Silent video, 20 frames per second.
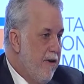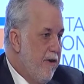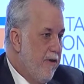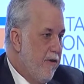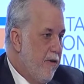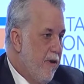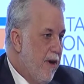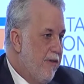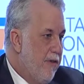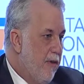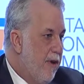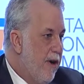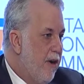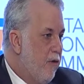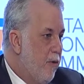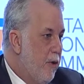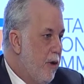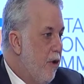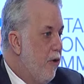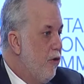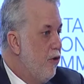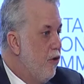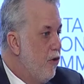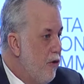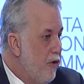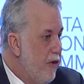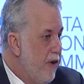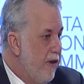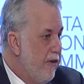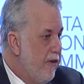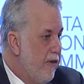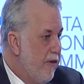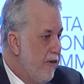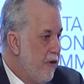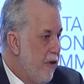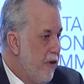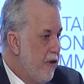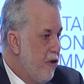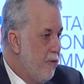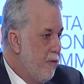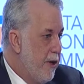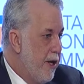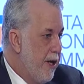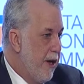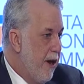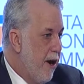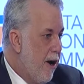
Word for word: So as long as we don't do this, it's going to be